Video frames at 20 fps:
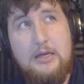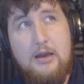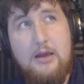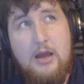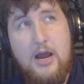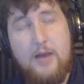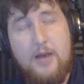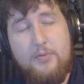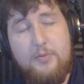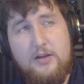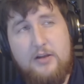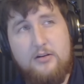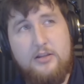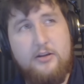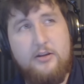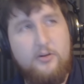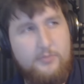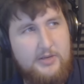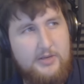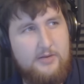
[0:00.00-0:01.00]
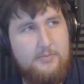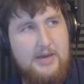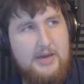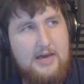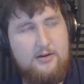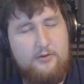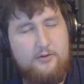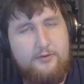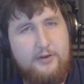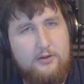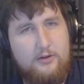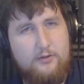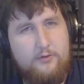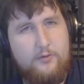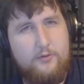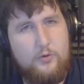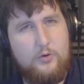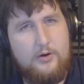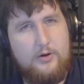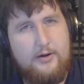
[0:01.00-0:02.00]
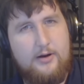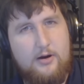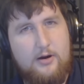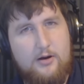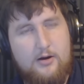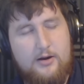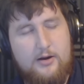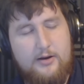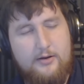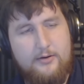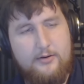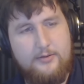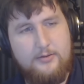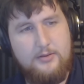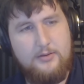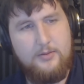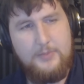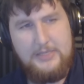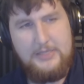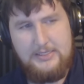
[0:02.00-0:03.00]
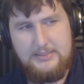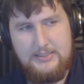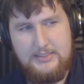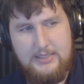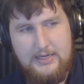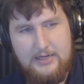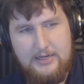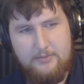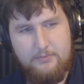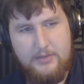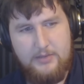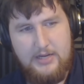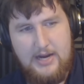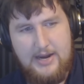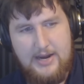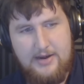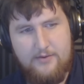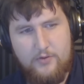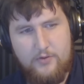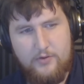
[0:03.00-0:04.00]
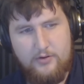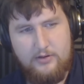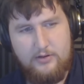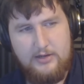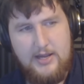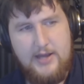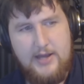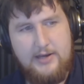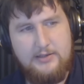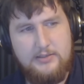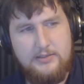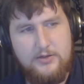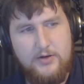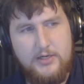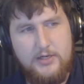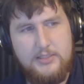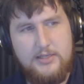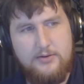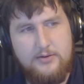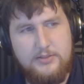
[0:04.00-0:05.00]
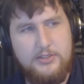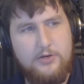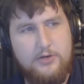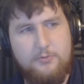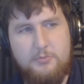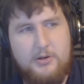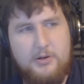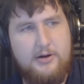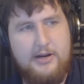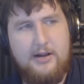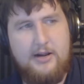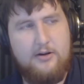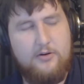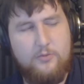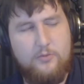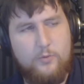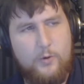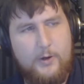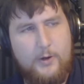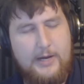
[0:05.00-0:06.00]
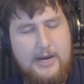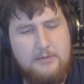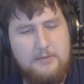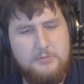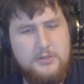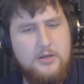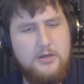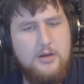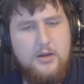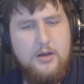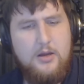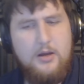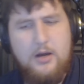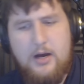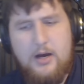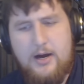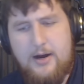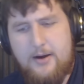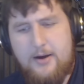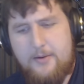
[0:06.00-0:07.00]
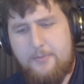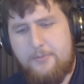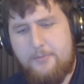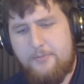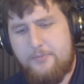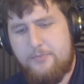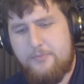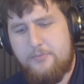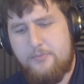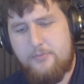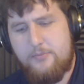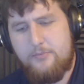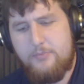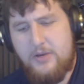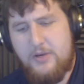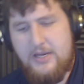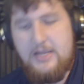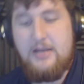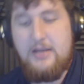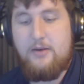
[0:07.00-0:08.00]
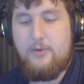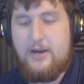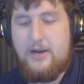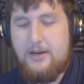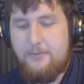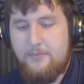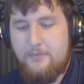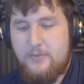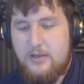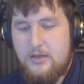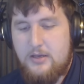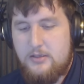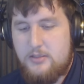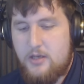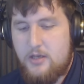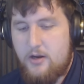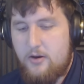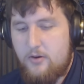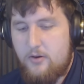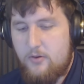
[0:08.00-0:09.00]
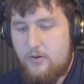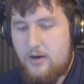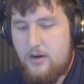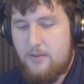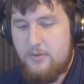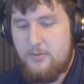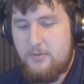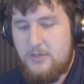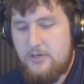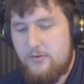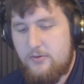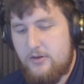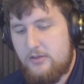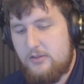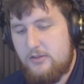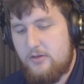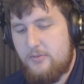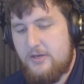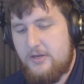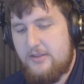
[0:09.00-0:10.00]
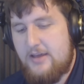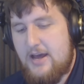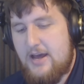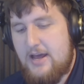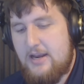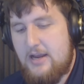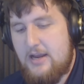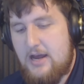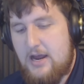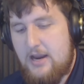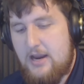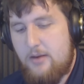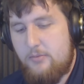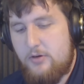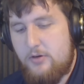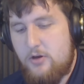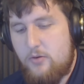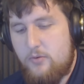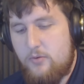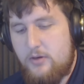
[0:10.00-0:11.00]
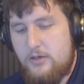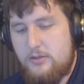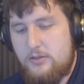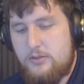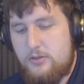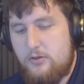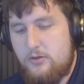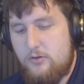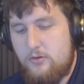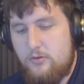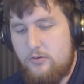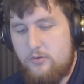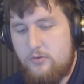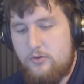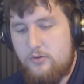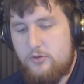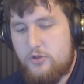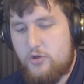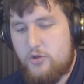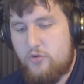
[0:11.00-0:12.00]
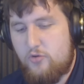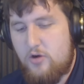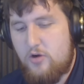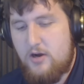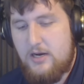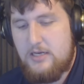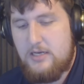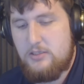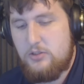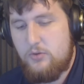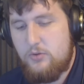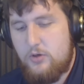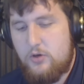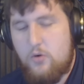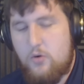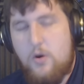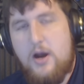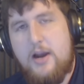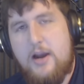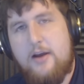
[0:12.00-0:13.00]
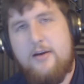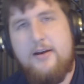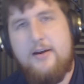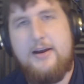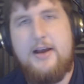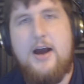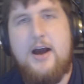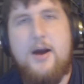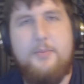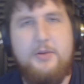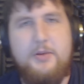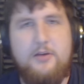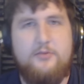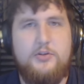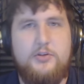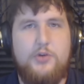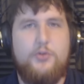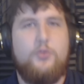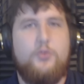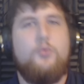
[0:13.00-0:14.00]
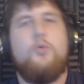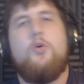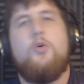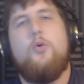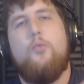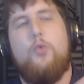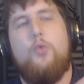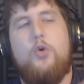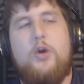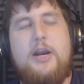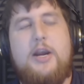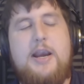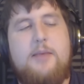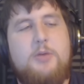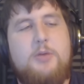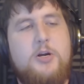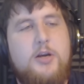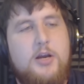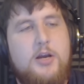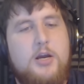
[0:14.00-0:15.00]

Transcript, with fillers: I played a little bit of Battlefield 4 on the PC, but I never really got into it because I was so burnt out on war games. Um, but anyway, so I'm going to be doing a little bit of that. I am going to try to acquire a copy of Total War Warhammer.